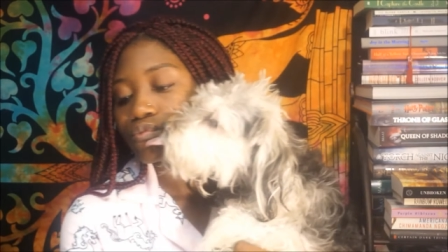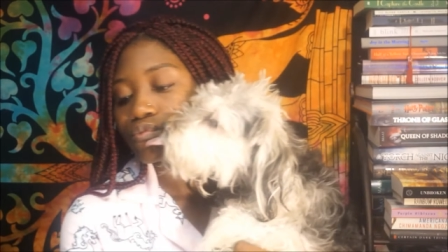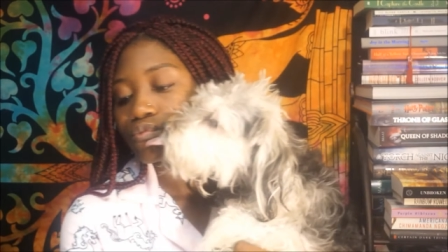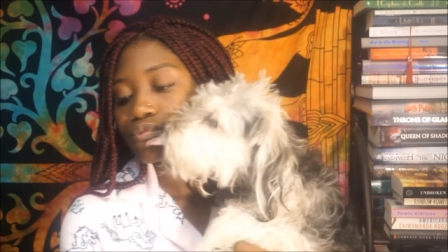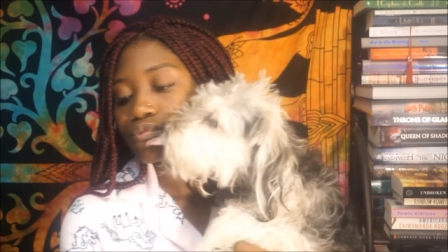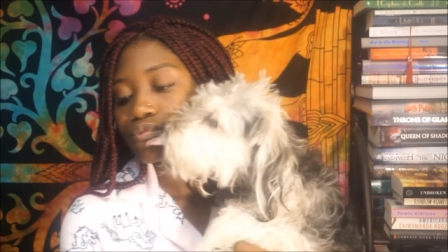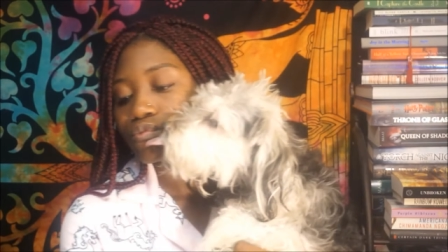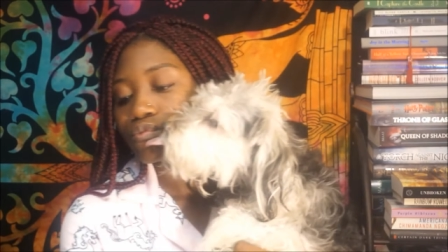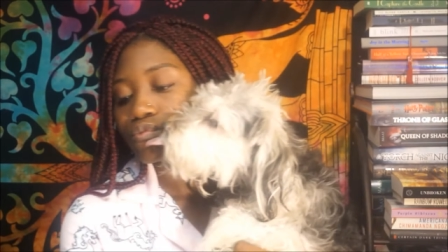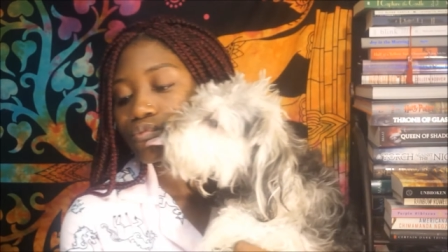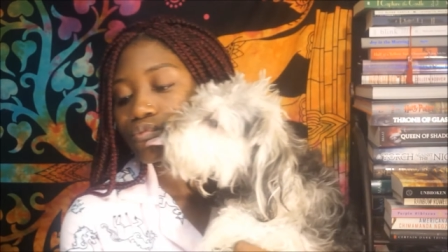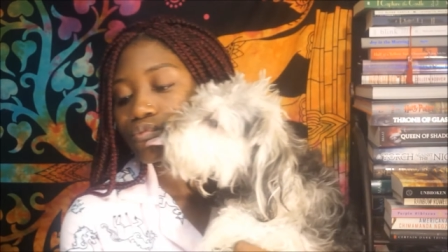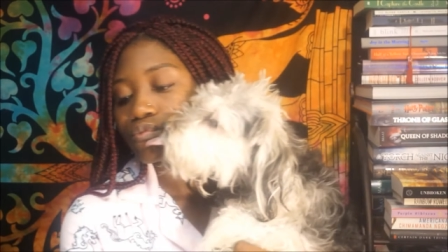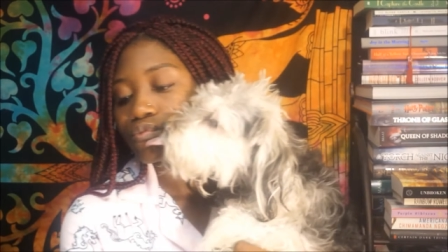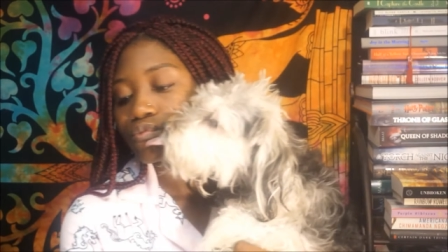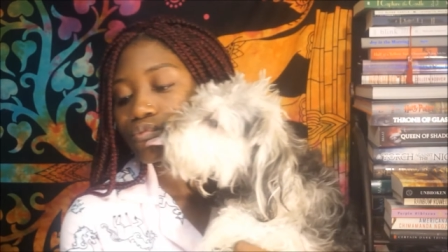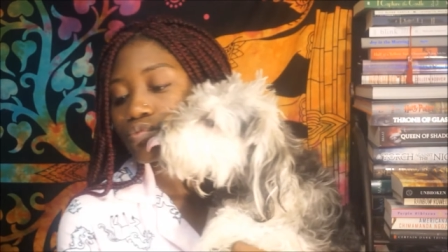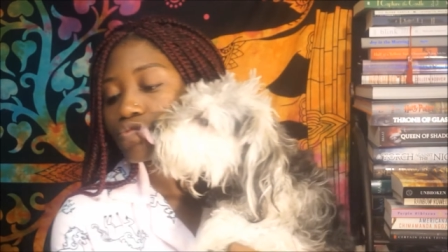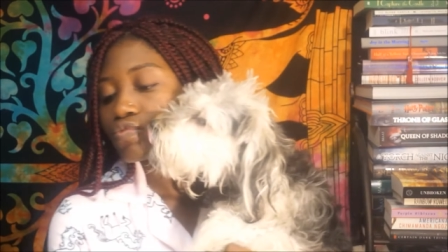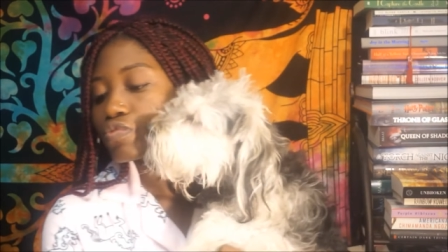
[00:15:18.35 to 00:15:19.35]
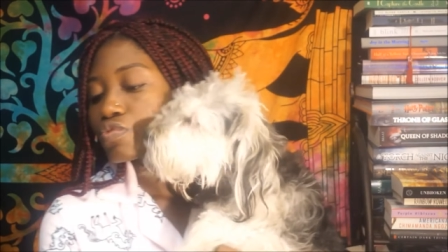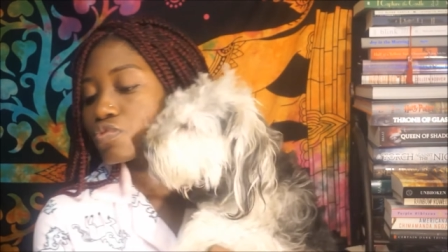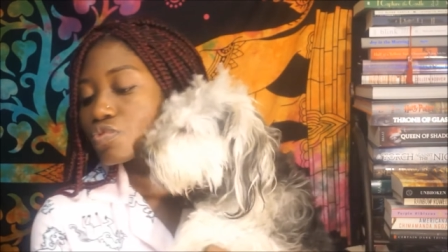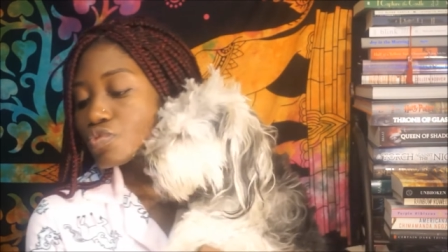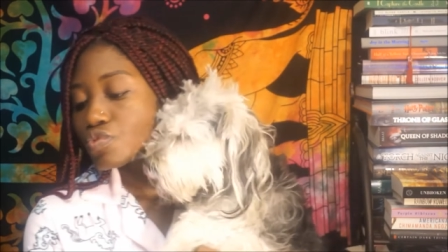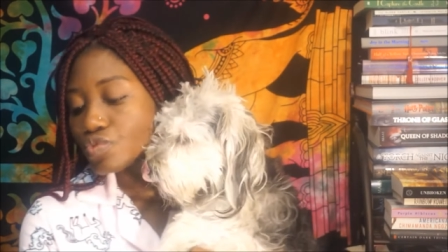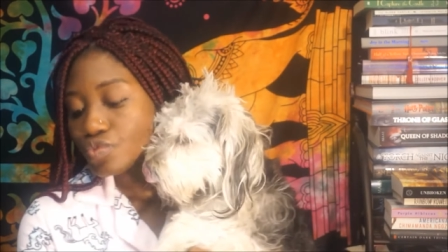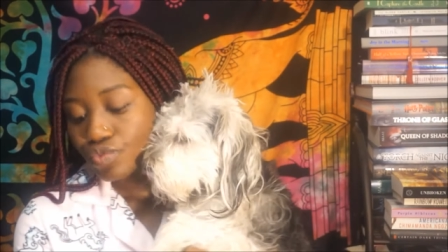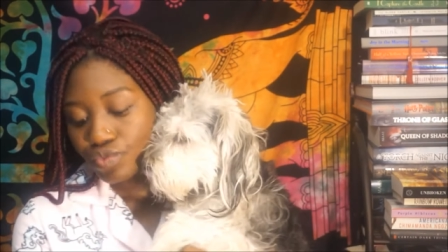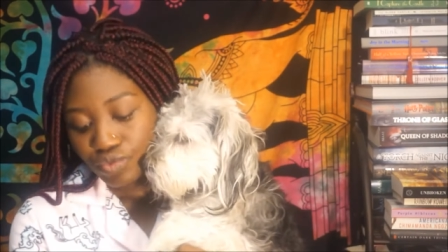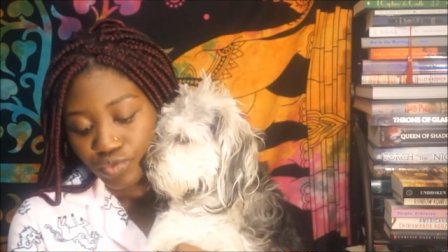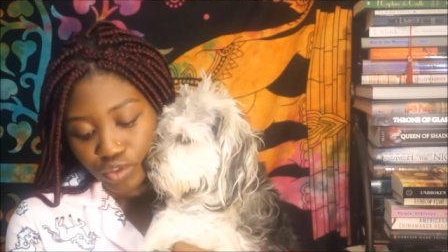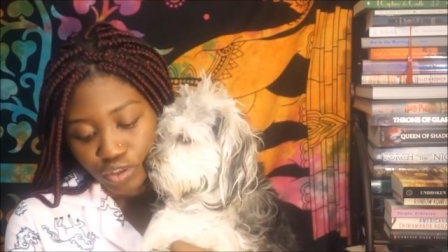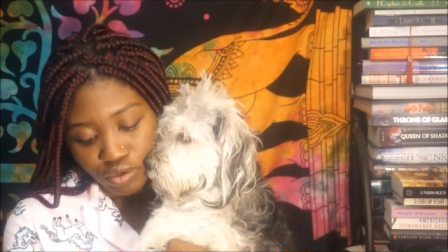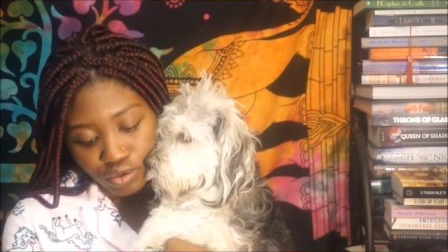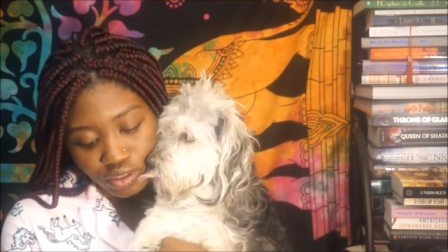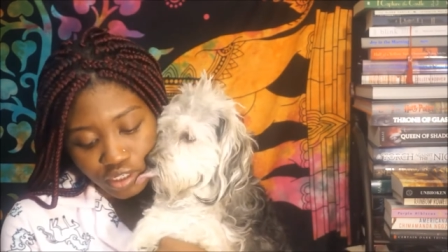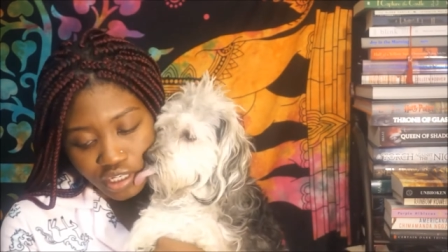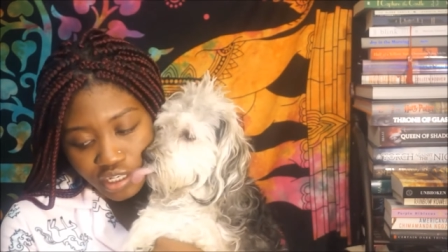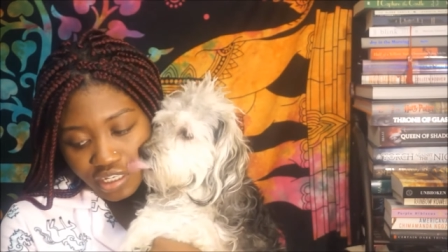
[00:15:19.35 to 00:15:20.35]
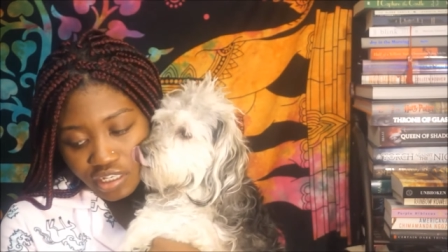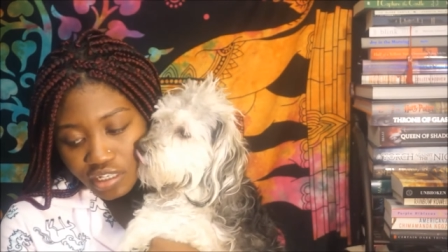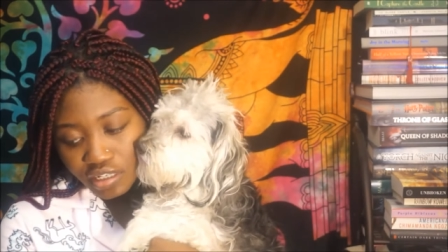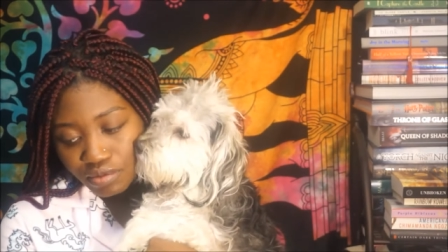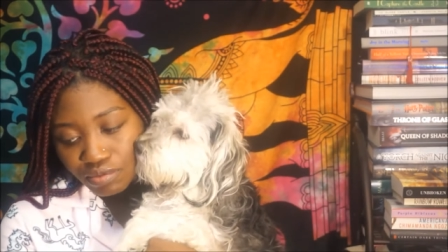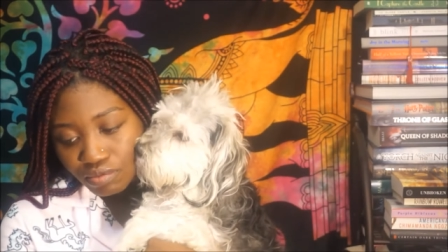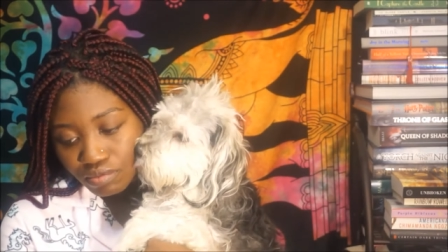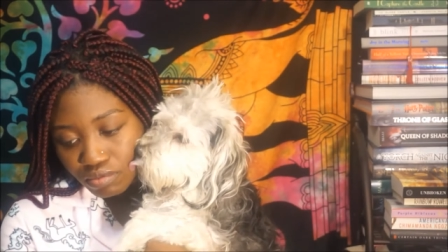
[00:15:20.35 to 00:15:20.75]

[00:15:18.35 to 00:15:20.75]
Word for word: some love. You okay?